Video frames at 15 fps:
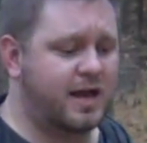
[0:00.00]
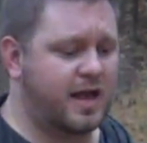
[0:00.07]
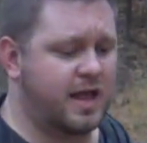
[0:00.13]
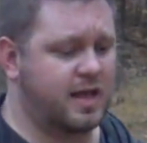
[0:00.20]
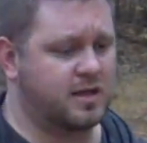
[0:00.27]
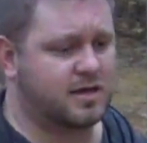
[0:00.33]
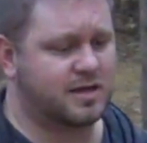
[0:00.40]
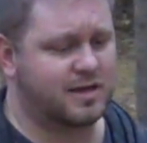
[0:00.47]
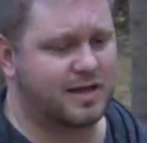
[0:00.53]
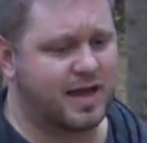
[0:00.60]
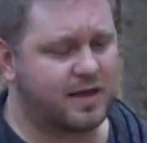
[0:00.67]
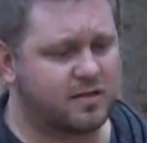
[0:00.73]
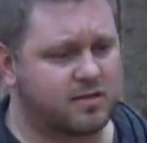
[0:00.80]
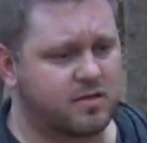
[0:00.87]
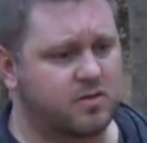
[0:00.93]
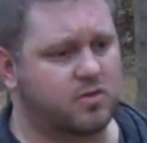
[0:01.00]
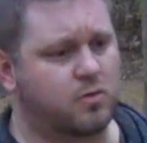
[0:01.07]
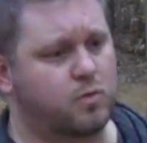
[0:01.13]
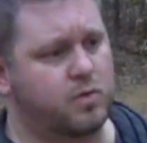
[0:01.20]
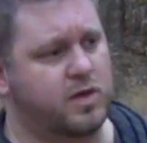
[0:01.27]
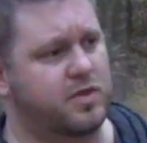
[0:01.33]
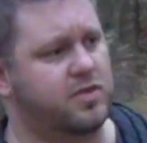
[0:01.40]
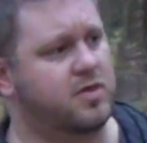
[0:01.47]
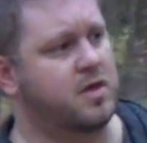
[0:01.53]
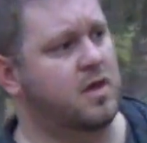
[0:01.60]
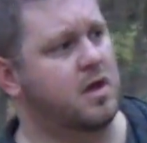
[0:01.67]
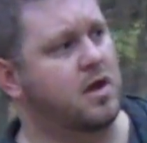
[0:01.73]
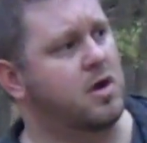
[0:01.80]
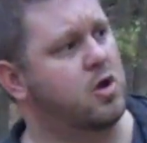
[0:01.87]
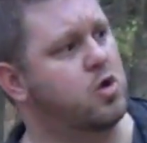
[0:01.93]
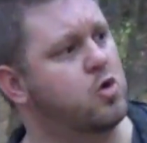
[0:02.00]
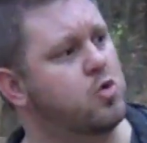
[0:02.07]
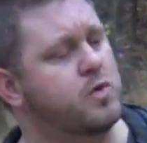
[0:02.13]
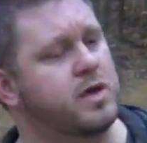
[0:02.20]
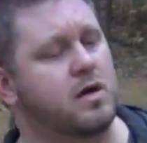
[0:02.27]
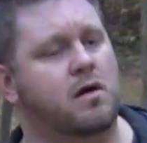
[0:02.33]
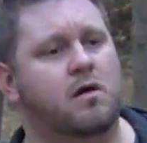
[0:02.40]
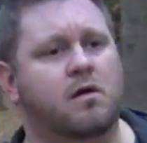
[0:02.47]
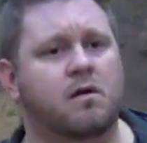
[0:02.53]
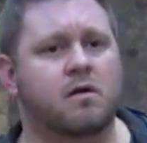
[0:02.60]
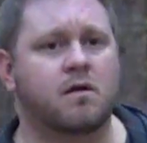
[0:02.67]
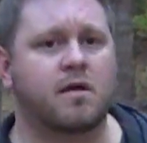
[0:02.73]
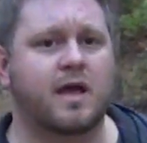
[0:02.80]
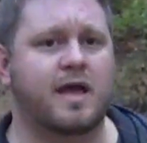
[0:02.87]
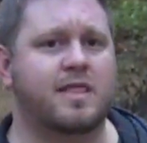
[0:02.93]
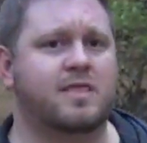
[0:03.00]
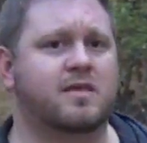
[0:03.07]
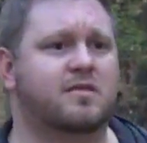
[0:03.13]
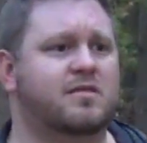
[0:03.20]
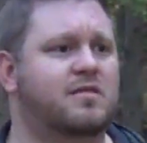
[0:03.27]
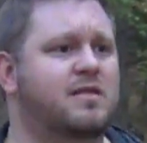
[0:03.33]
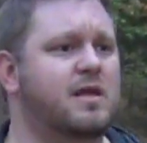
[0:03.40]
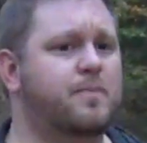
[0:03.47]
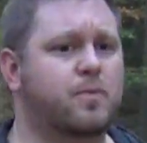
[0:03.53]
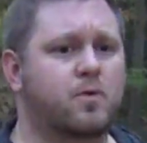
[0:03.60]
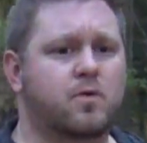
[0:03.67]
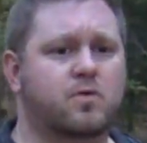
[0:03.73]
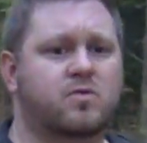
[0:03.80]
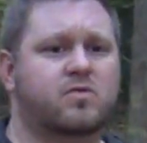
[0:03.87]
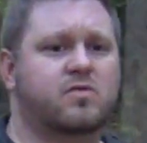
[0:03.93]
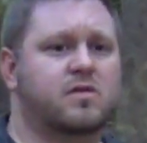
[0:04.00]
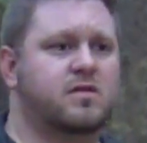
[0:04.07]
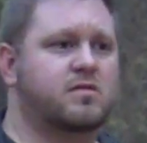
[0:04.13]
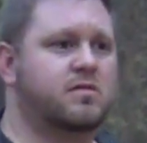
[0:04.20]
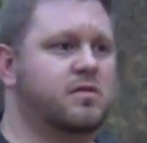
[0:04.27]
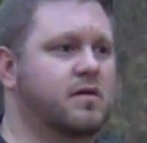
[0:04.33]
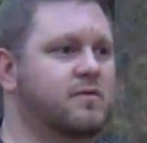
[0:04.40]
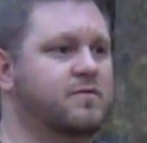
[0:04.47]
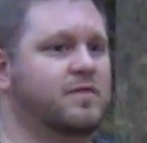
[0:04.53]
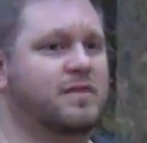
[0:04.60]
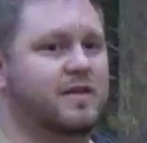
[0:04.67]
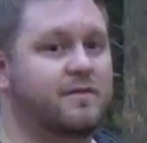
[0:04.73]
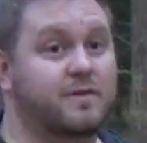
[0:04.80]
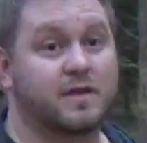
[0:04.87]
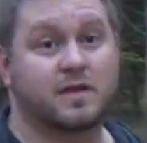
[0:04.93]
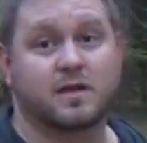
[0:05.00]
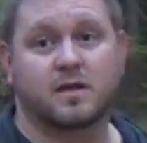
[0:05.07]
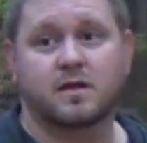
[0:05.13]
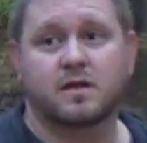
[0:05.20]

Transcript: and connects us with who we are and this deeper sense of living.